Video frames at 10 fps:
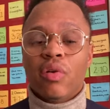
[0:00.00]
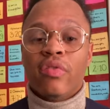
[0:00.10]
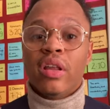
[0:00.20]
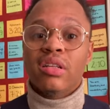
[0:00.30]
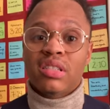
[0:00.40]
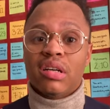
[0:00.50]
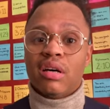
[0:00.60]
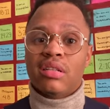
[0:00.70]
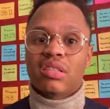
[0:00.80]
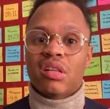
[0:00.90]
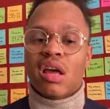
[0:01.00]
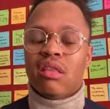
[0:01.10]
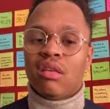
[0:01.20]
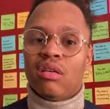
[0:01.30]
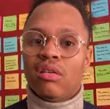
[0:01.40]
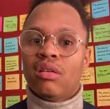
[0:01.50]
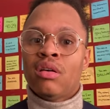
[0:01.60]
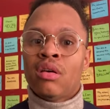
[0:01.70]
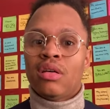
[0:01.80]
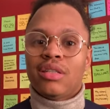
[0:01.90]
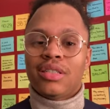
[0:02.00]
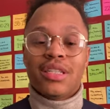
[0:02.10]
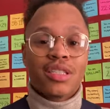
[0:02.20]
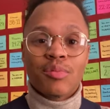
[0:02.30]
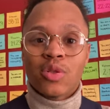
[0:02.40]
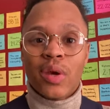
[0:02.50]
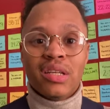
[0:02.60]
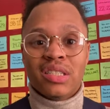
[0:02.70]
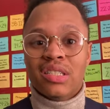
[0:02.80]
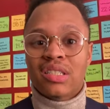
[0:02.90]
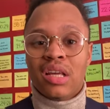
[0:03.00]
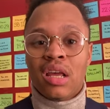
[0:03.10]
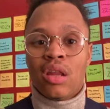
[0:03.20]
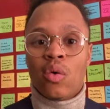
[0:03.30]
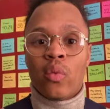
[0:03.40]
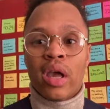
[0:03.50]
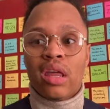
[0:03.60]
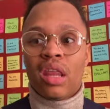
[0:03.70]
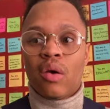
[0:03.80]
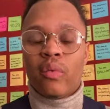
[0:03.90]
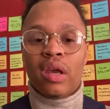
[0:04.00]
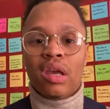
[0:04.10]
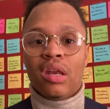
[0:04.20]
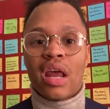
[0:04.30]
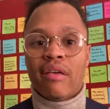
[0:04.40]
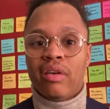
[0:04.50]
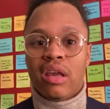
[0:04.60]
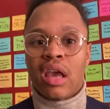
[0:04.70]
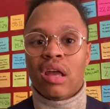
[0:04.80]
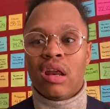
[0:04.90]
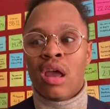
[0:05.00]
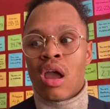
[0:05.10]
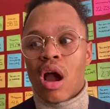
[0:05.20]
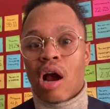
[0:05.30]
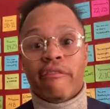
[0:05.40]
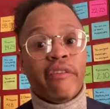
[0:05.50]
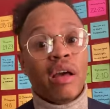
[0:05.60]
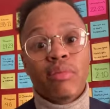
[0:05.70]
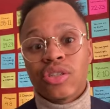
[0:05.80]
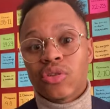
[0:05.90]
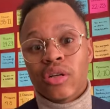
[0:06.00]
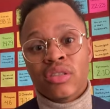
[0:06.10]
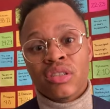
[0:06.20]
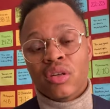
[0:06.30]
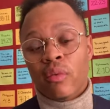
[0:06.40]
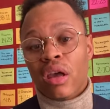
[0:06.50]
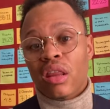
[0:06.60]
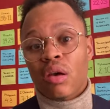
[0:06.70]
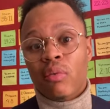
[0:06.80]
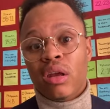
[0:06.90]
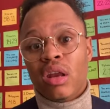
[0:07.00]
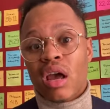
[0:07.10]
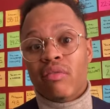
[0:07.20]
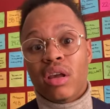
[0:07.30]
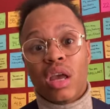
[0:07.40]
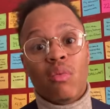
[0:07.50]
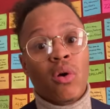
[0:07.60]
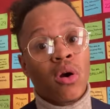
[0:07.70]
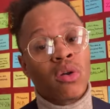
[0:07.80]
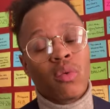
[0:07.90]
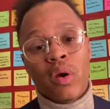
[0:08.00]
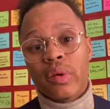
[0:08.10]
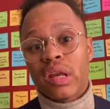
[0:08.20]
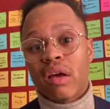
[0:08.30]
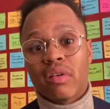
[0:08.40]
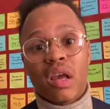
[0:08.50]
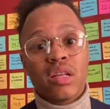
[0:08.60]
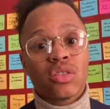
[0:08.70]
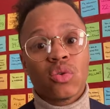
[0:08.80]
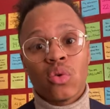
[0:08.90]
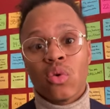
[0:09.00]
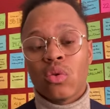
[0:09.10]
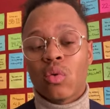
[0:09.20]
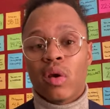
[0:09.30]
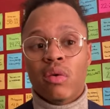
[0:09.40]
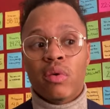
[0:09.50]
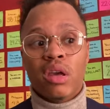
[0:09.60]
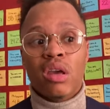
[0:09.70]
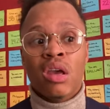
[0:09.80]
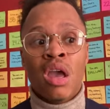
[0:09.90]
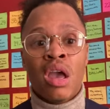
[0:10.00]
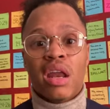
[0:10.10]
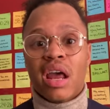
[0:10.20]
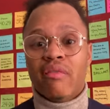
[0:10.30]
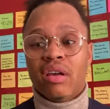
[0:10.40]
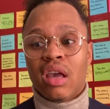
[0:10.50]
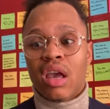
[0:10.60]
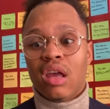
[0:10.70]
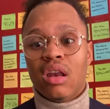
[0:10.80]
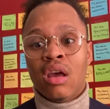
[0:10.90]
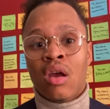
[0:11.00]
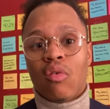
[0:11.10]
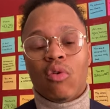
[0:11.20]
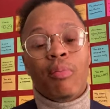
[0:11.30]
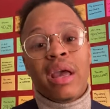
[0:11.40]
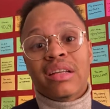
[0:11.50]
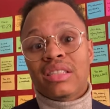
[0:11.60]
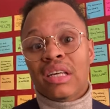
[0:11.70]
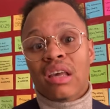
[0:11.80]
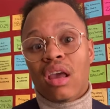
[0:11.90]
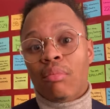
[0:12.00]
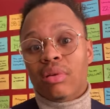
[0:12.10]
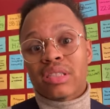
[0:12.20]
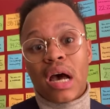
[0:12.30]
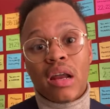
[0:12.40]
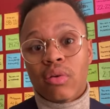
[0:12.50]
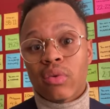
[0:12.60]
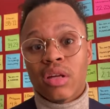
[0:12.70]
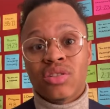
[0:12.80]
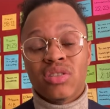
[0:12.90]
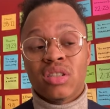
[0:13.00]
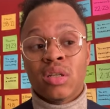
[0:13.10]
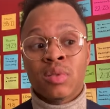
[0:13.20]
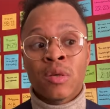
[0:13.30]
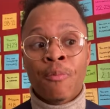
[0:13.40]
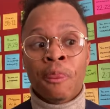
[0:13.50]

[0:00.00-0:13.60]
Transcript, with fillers: revealing to us that the systems we exist in, the way that we navigate our family structures, the way that we navigate work, the way we navigate school, the way we navigate romantic and platonic relationships,